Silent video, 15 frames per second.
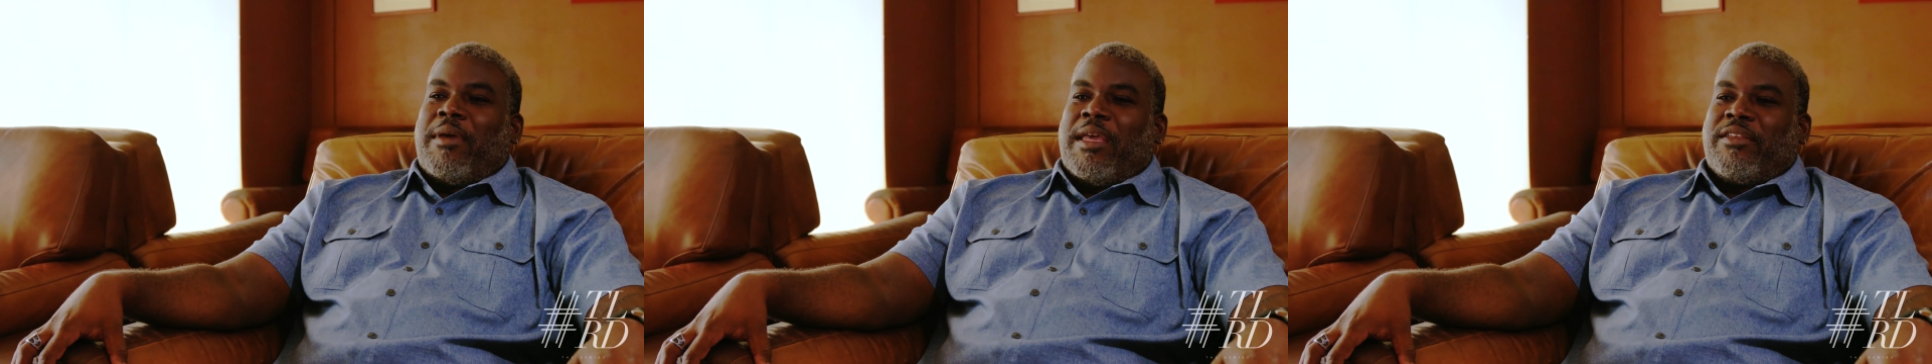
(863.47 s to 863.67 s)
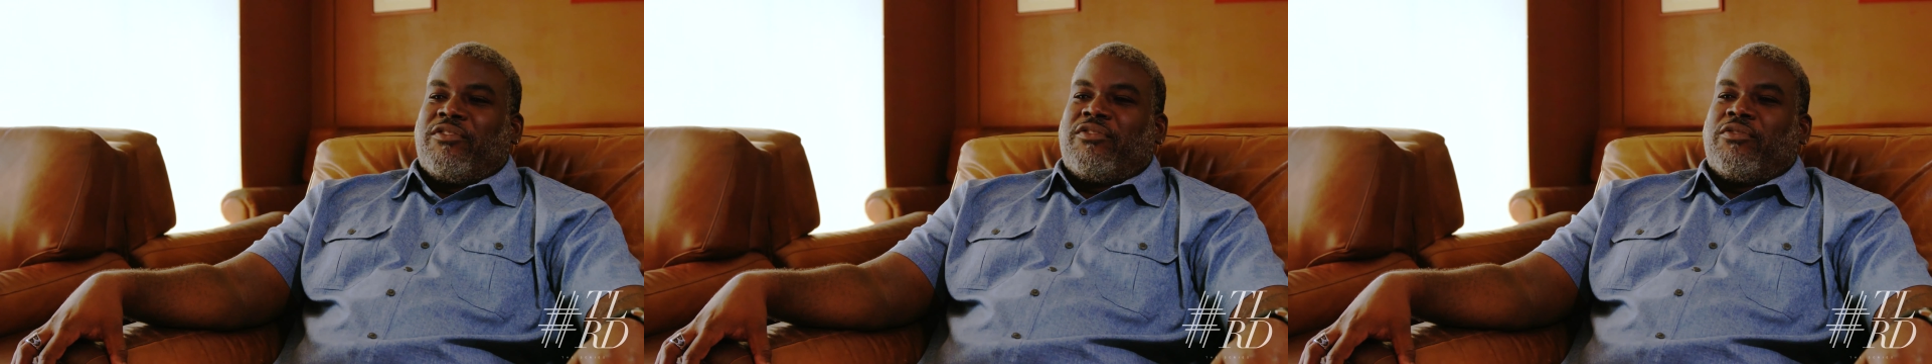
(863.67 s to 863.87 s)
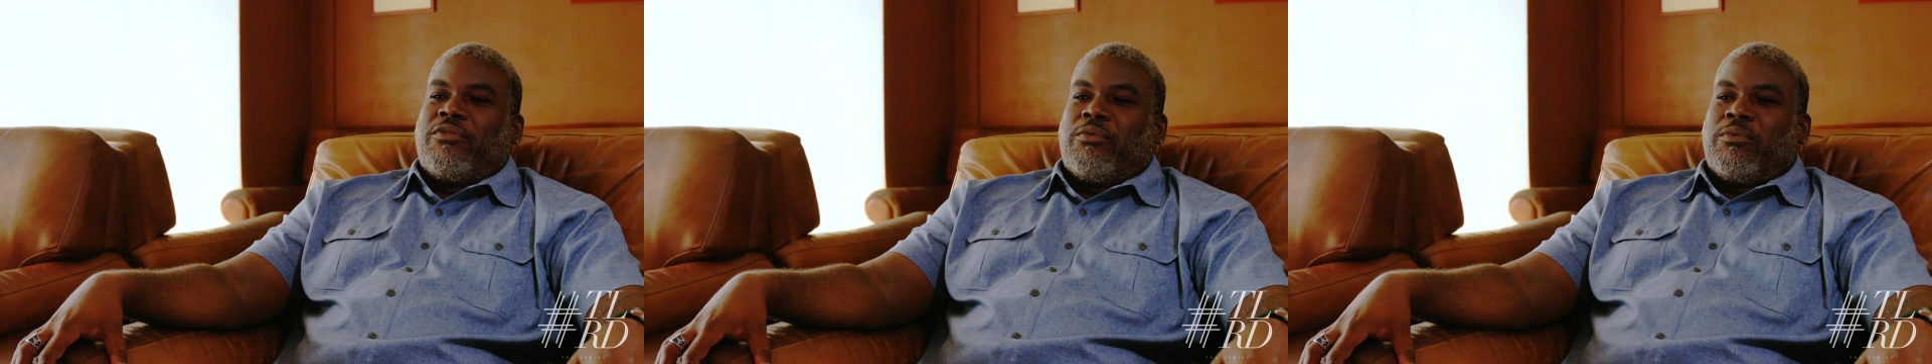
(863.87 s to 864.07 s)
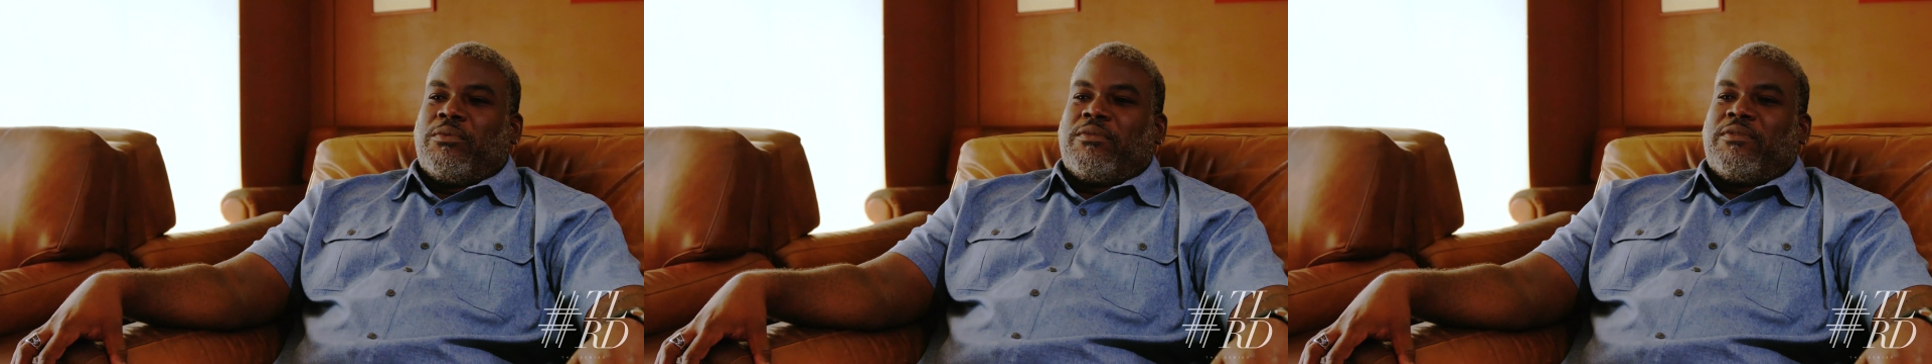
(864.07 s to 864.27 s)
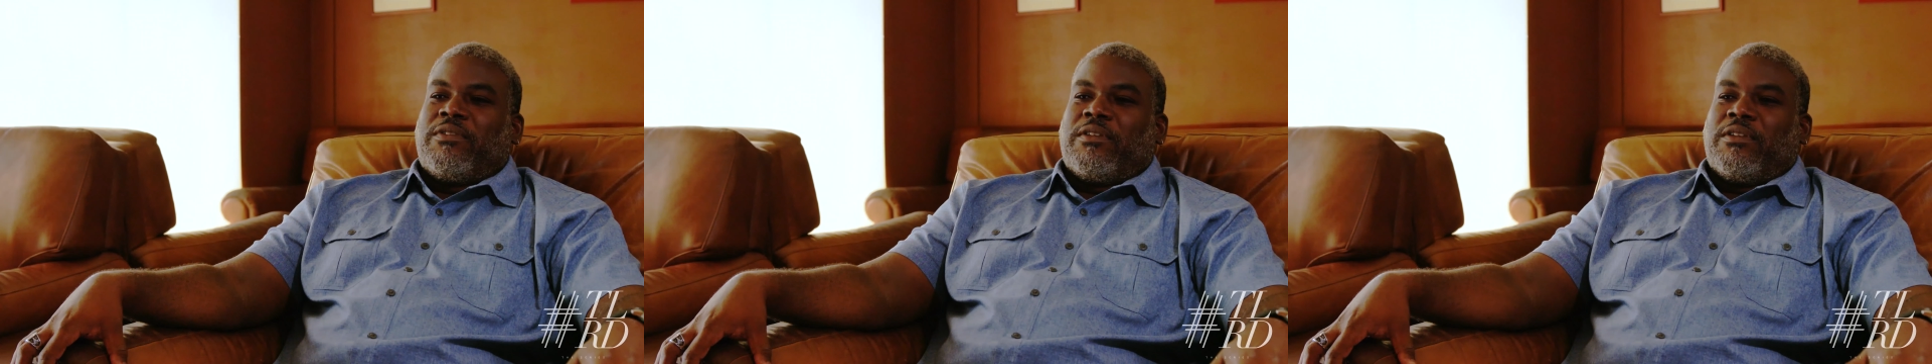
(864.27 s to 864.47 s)
men's shoe
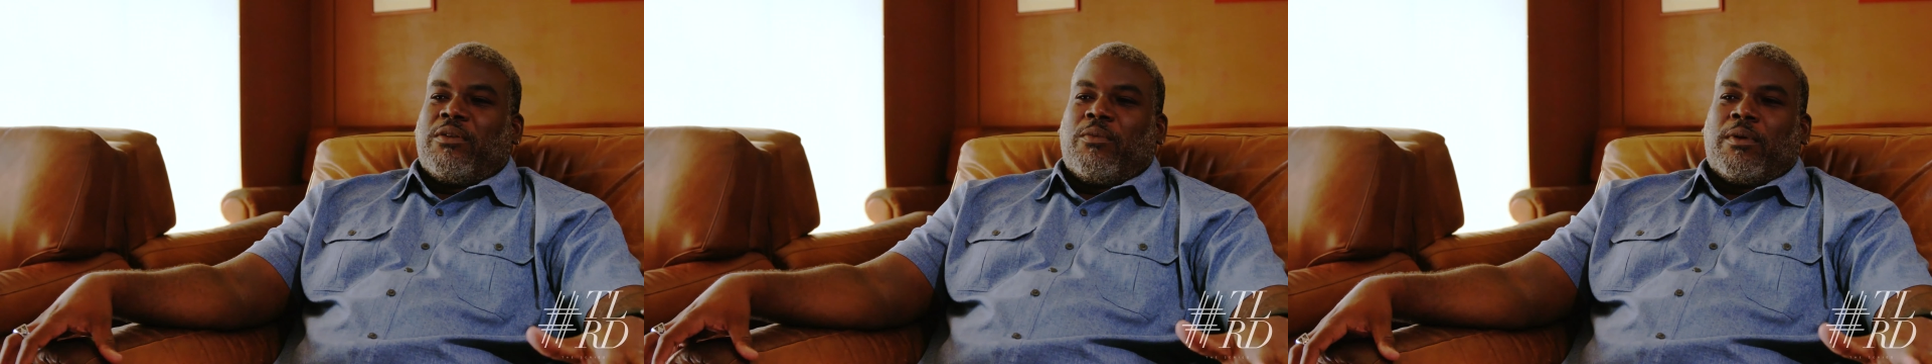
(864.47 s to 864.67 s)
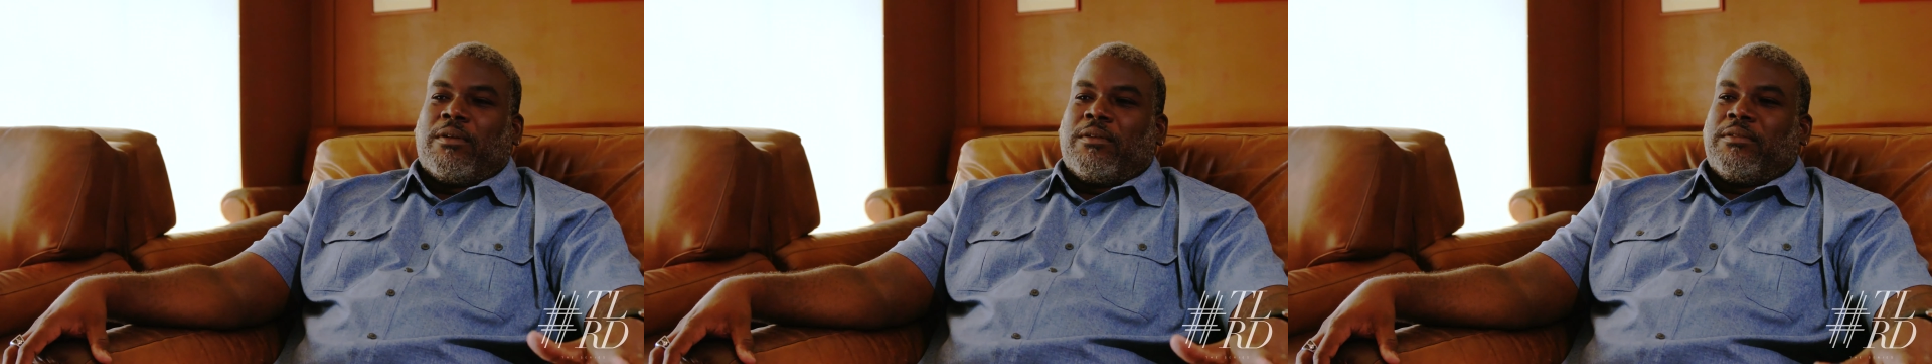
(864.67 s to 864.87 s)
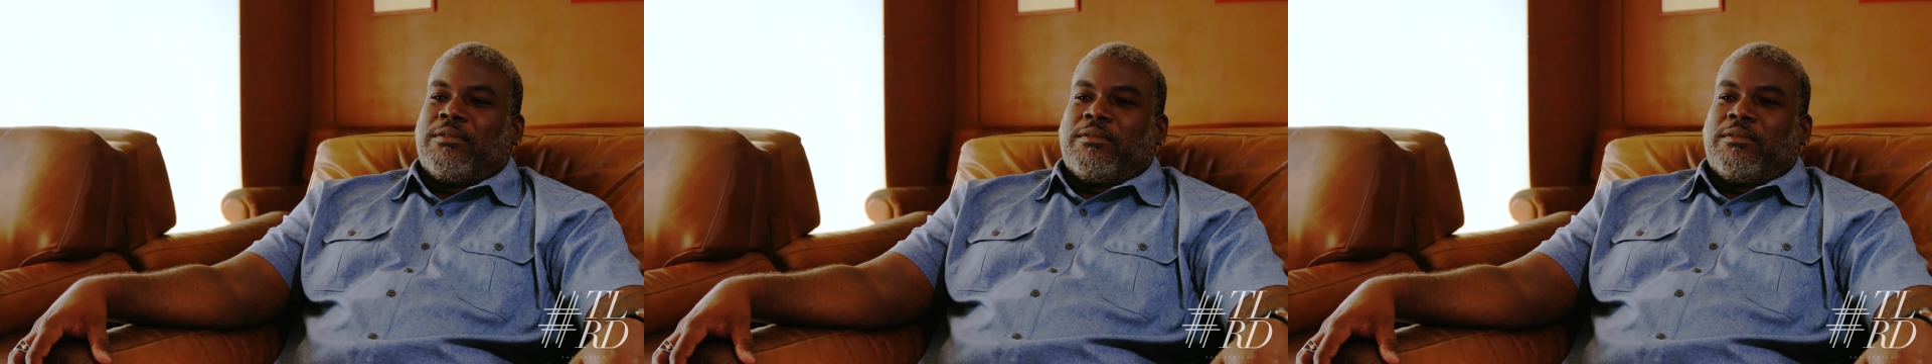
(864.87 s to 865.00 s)
to the world.